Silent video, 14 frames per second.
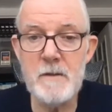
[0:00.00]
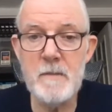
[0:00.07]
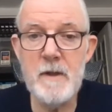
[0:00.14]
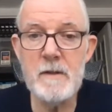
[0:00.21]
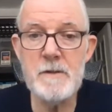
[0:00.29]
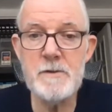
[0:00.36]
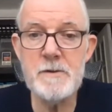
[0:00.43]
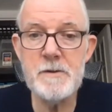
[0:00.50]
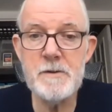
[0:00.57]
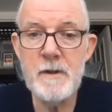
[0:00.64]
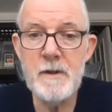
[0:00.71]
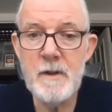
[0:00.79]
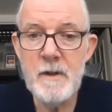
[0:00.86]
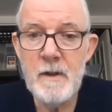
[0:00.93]

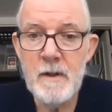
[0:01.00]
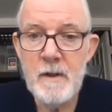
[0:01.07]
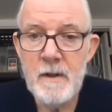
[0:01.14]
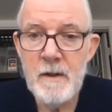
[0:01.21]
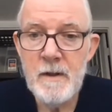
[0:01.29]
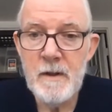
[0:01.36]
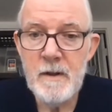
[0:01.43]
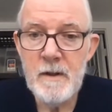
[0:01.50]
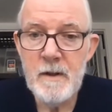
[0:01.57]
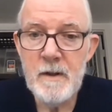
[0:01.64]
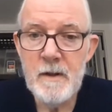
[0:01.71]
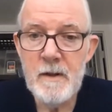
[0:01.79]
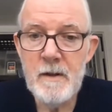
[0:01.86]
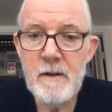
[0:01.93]
much.
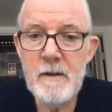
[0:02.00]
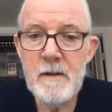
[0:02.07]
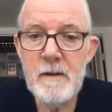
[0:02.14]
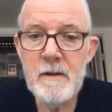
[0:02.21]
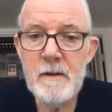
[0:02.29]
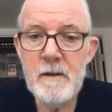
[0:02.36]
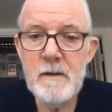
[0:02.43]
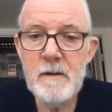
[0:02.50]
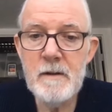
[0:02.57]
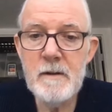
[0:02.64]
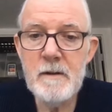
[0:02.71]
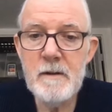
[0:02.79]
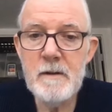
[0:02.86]
Uh,